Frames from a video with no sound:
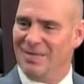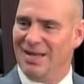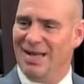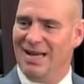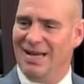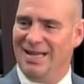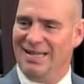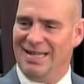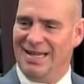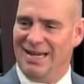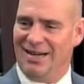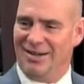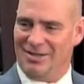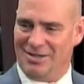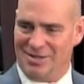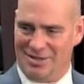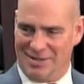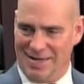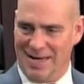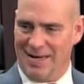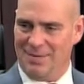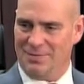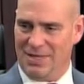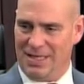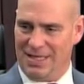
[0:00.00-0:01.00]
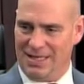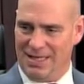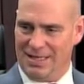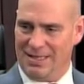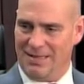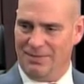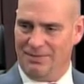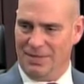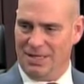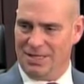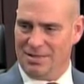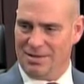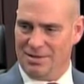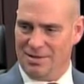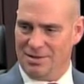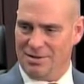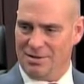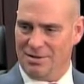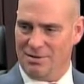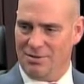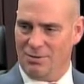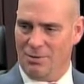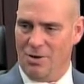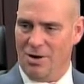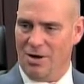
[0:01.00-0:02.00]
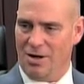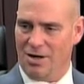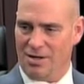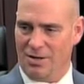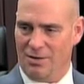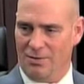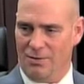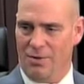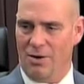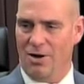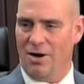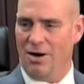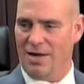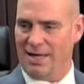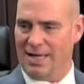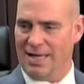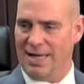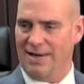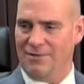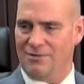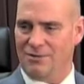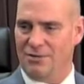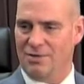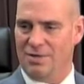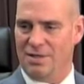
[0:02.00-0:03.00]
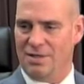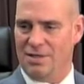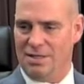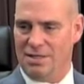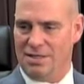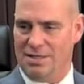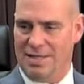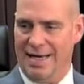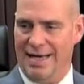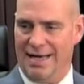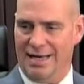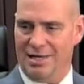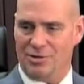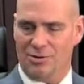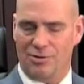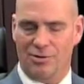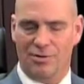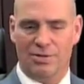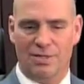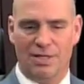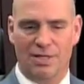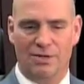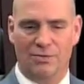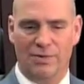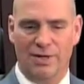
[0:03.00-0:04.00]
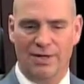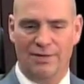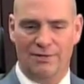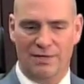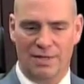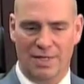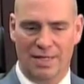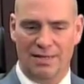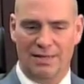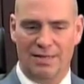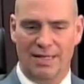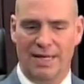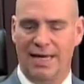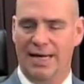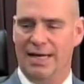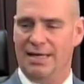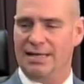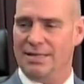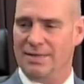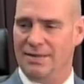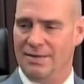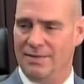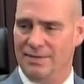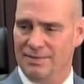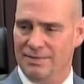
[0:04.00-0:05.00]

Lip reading: and now it's time to get the business to walk the walk after the disasters, and we've done that.